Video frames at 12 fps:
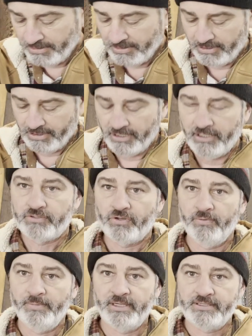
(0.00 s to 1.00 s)
and it
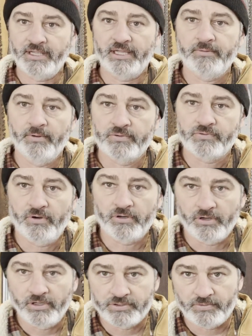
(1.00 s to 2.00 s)
told me exactly what was wrong.
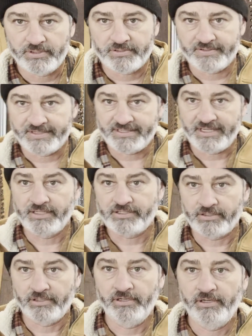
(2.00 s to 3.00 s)
All it was is a
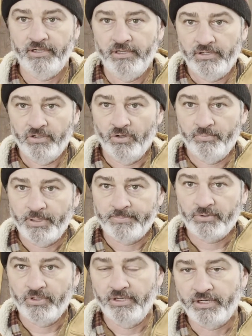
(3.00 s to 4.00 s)
sensor. Open up
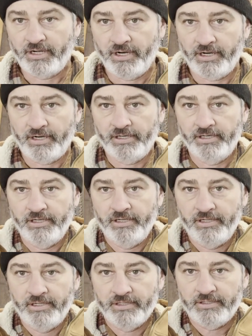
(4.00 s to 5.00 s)
the hood in the car,
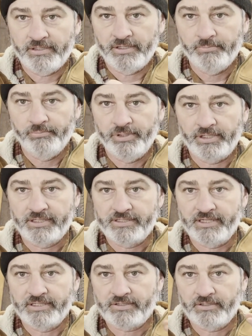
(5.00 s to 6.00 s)
unplug the
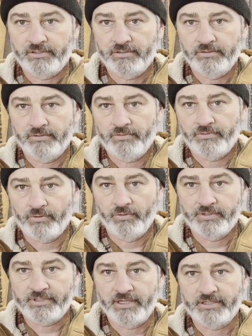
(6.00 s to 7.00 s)
sensor, throw
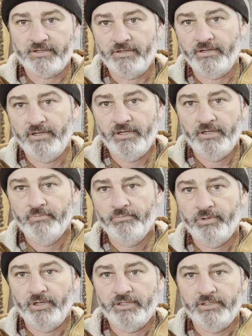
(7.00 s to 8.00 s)
the sensor,
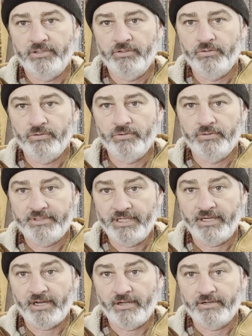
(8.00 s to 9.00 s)
plug in the new
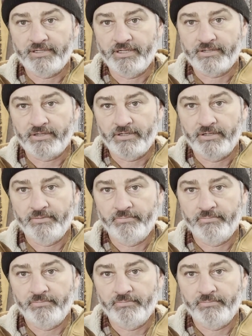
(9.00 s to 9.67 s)
$10 sensor,